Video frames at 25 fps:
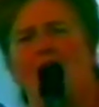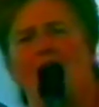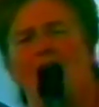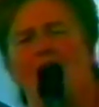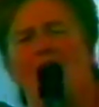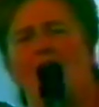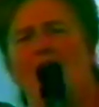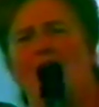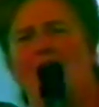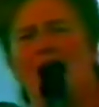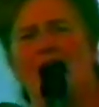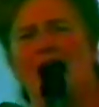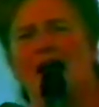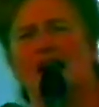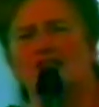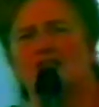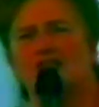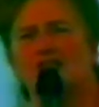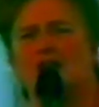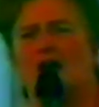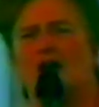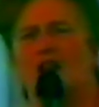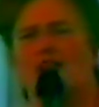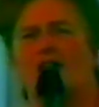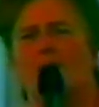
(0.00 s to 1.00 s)
uh,
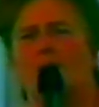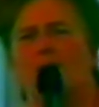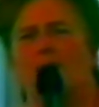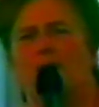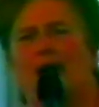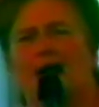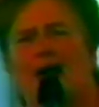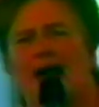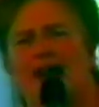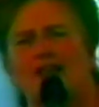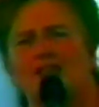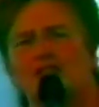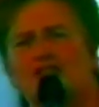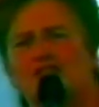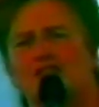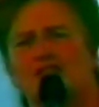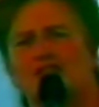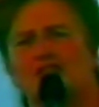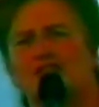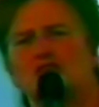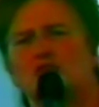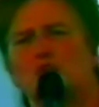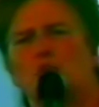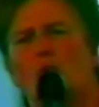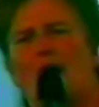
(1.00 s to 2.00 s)
into the
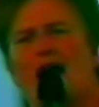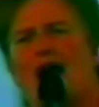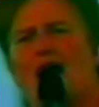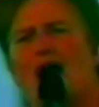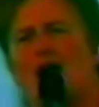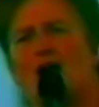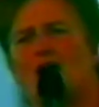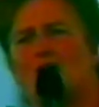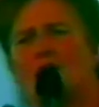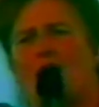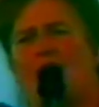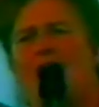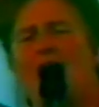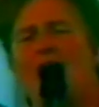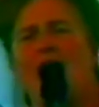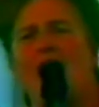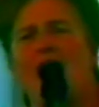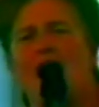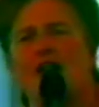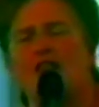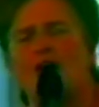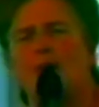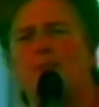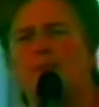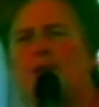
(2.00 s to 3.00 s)
places where uh,
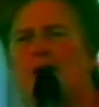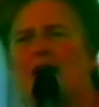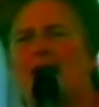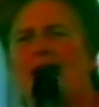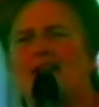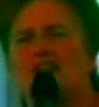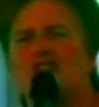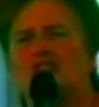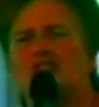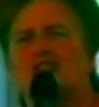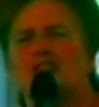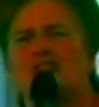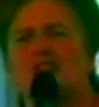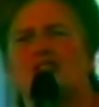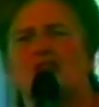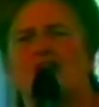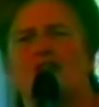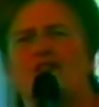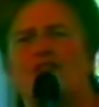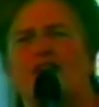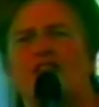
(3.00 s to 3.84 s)
the places of